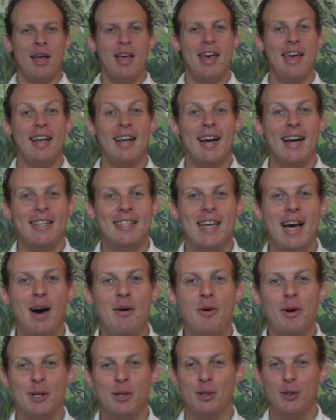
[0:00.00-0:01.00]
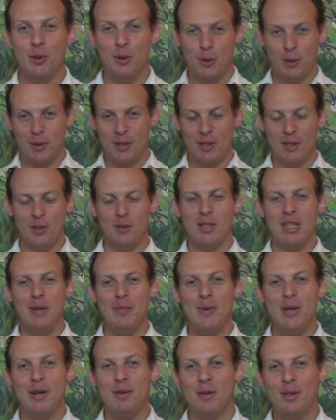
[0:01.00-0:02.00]
Hey guys, how are you? So this is going
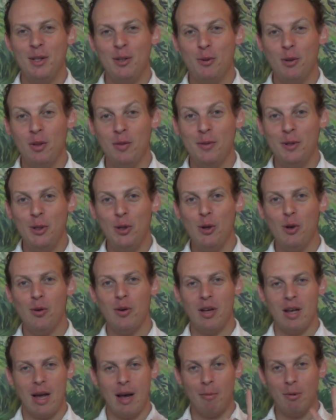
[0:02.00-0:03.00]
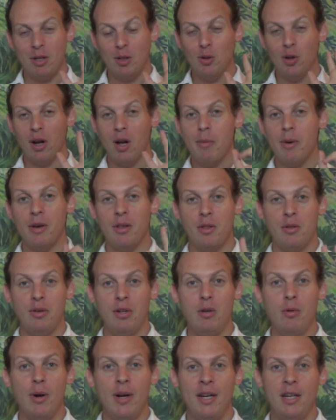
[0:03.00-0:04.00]
to be a really cool video. I'm going to talk about
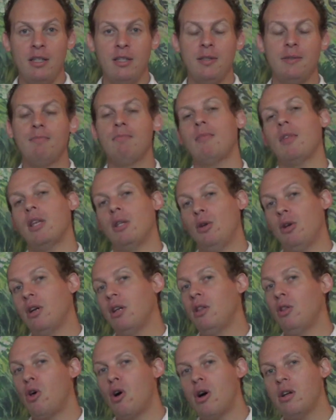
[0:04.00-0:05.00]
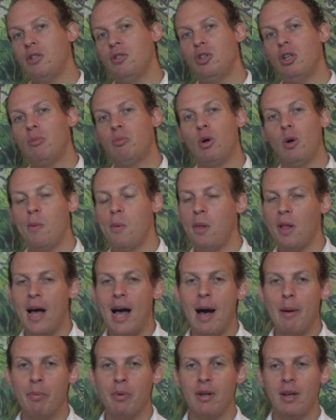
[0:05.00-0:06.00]
3 ways you can launch your mobile
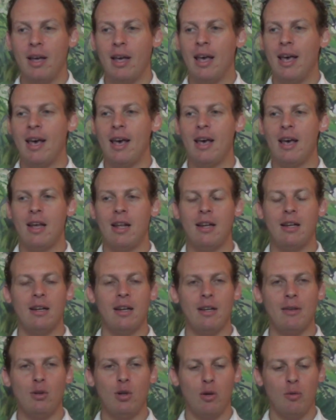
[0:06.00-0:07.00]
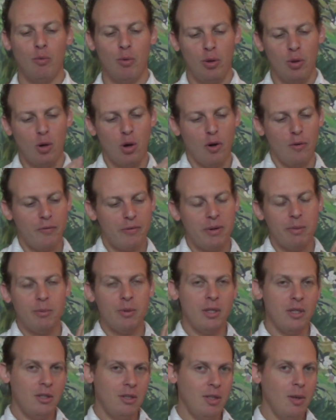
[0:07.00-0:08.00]
app. And we'll go
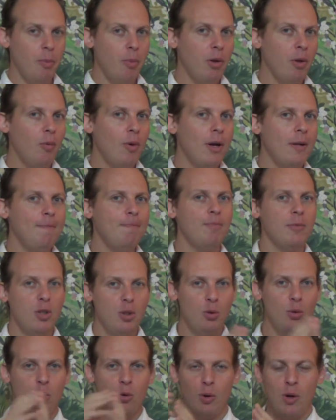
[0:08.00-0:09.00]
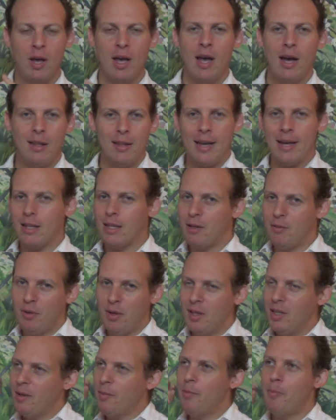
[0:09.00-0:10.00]
from the simple one to like the
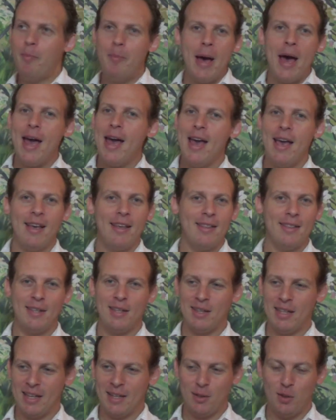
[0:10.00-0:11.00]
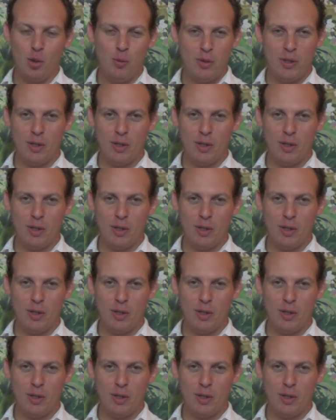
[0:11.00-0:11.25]
really bang, the